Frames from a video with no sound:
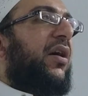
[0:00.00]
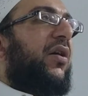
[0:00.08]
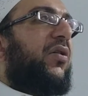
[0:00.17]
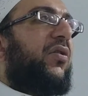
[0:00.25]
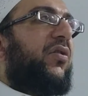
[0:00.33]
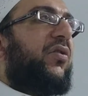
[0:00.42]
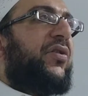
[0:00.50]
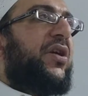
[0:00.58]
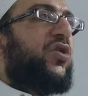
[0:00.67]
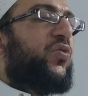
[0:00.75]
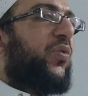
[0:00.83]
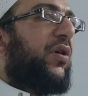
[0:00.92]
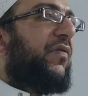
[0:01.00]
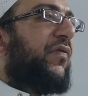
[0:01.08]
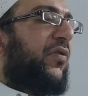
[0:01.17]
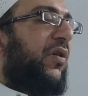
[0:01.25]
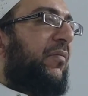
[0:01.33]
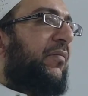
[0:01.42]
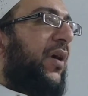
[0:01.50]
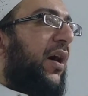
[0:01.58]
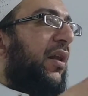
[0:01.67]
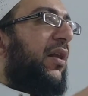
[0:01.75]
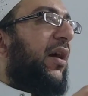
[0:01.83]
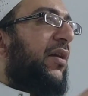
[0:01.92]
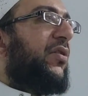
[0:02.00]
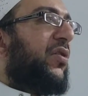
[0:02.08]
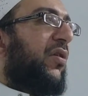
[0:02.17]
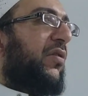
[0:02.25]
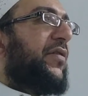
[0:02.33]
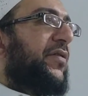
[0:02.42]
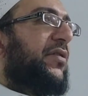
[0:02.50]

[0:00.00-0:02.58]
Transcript: These were from Al-Andalus.